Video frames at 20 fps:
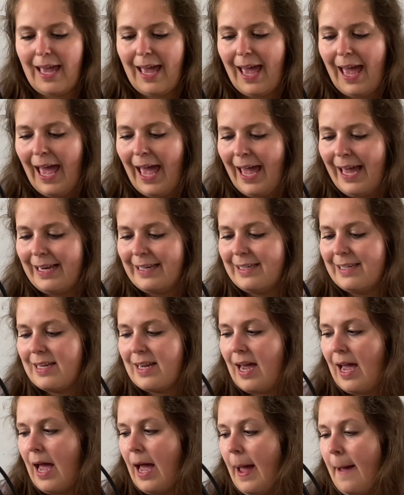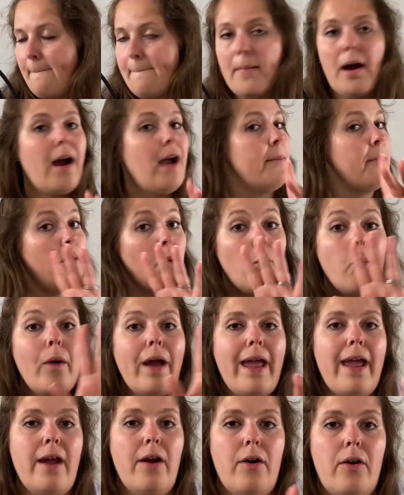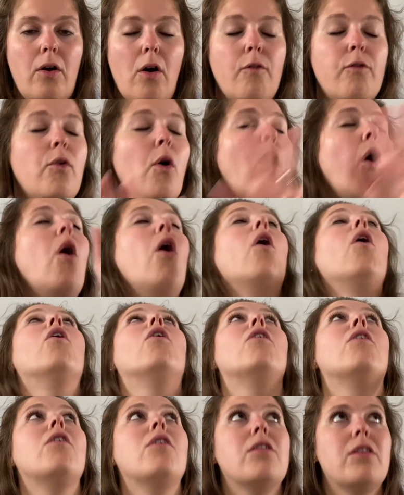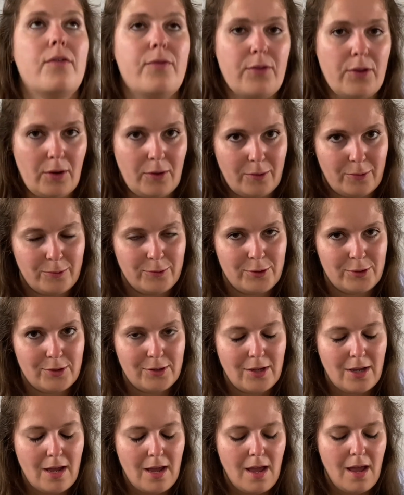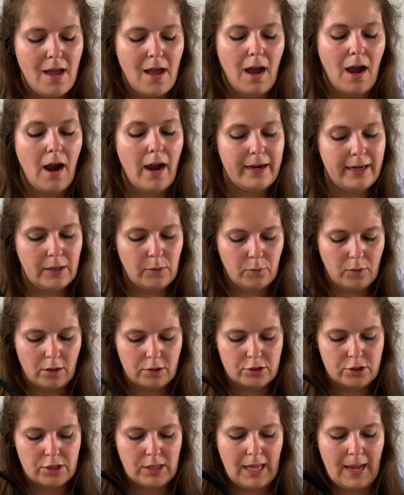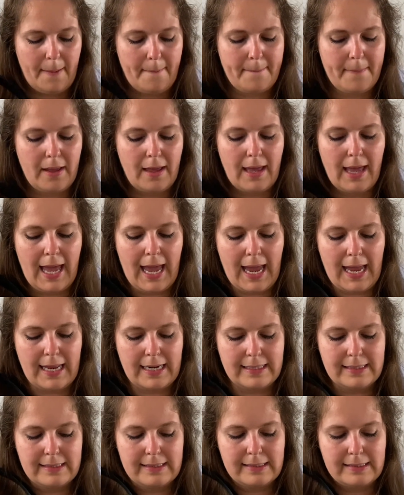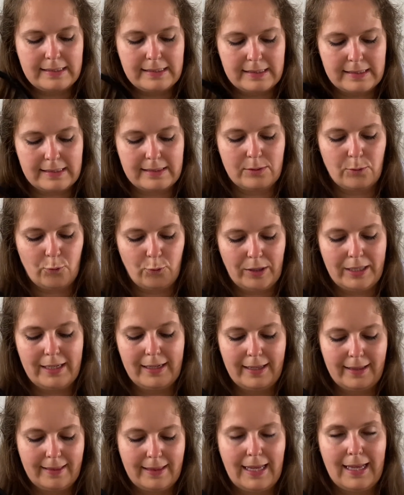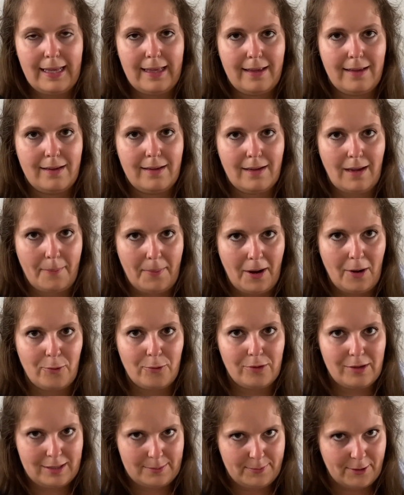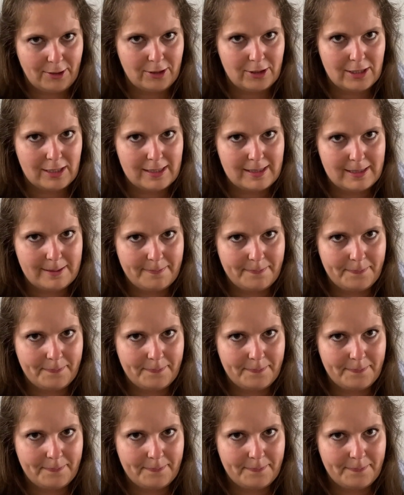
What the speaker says: And I'm aware of all of those. I did watch them and really think about this purchase.